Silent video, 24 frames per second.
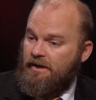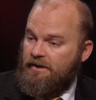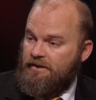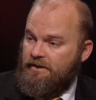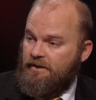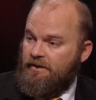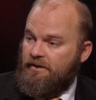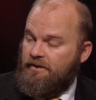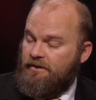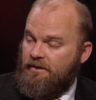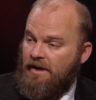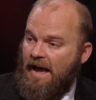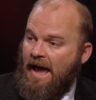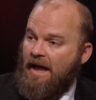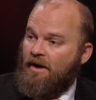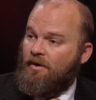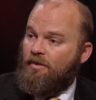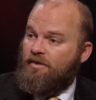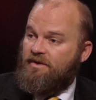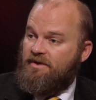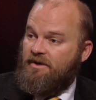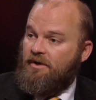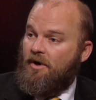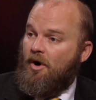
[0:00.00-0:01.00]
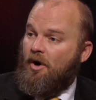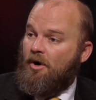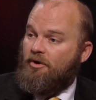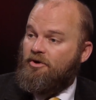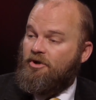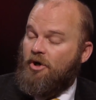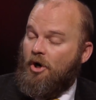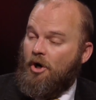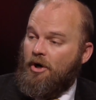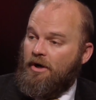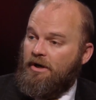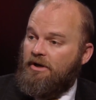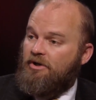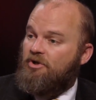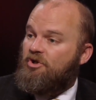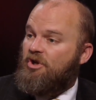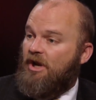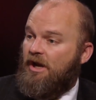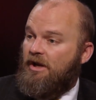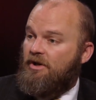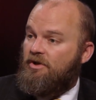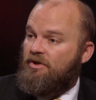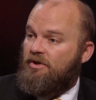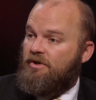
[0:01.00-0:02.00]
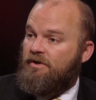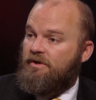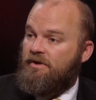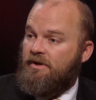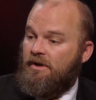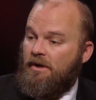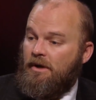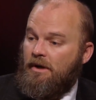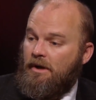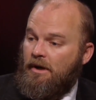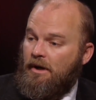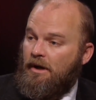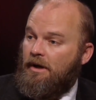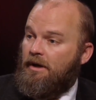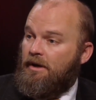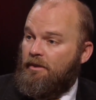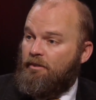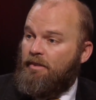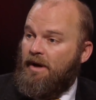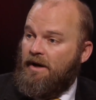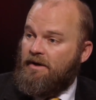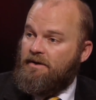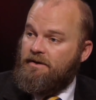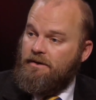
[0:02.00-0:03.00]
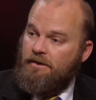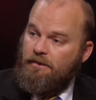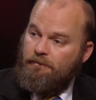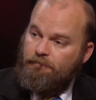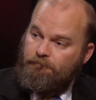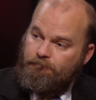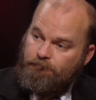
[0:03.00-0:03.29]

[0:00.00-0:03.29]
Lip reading: this adequacy target changes impacts them.